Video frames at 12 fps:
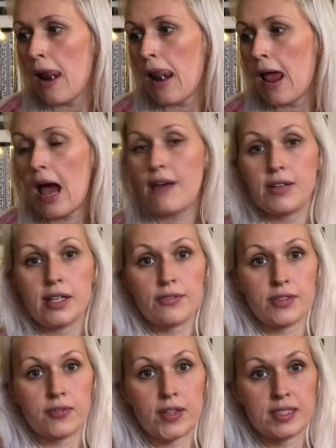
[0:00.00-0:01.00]
have a
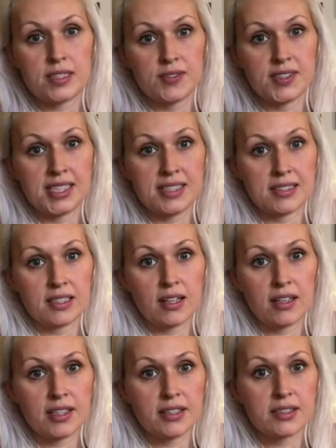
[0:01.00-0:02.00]
lovely festive season,
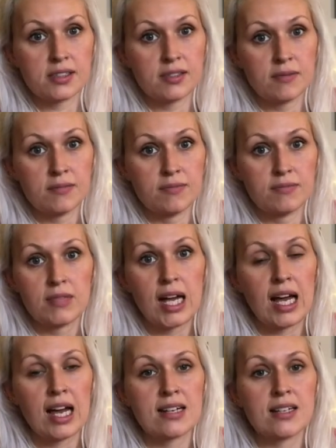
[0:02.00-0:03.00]
guys.
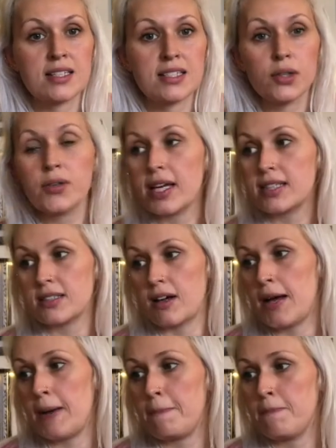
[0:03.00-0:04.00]
And until next
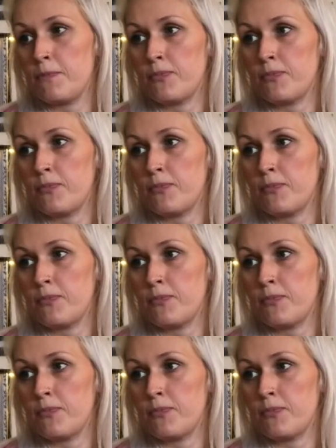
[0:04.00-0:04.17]
time,